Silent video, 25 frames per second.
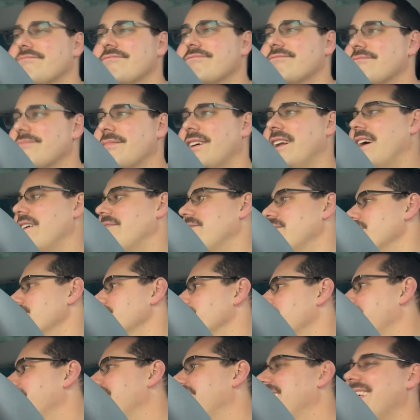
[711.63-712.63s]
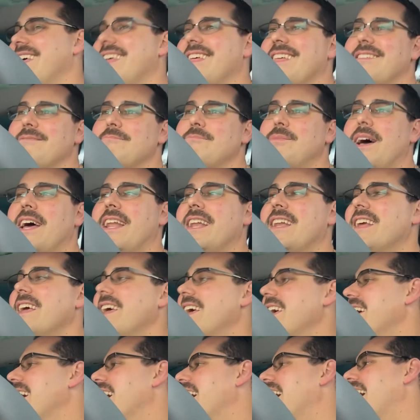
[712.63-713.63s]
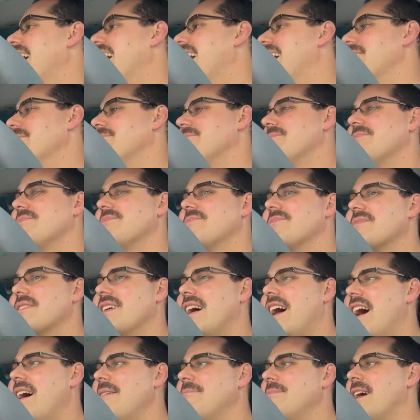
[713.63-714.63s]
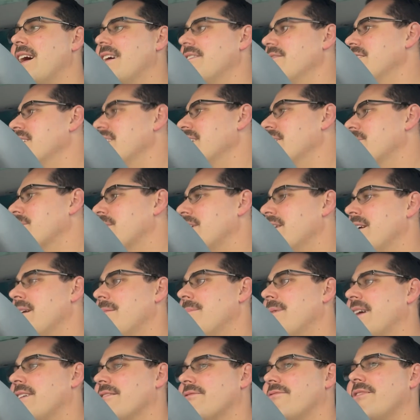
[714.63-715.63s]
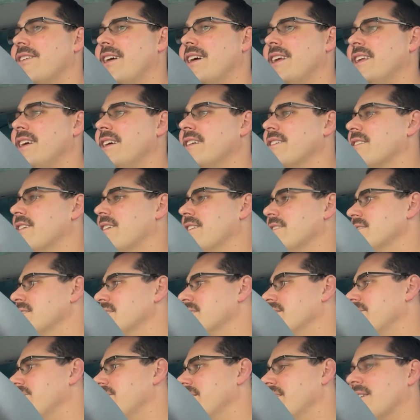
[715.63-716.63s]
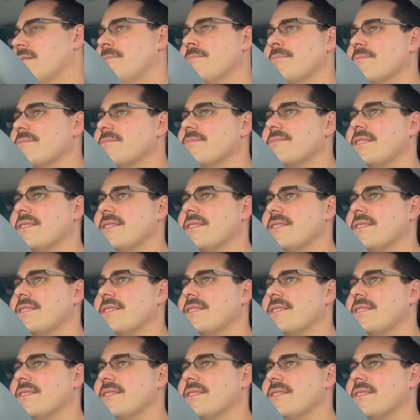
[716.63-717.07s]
whatever. But I'm not really worried about finding cars to film.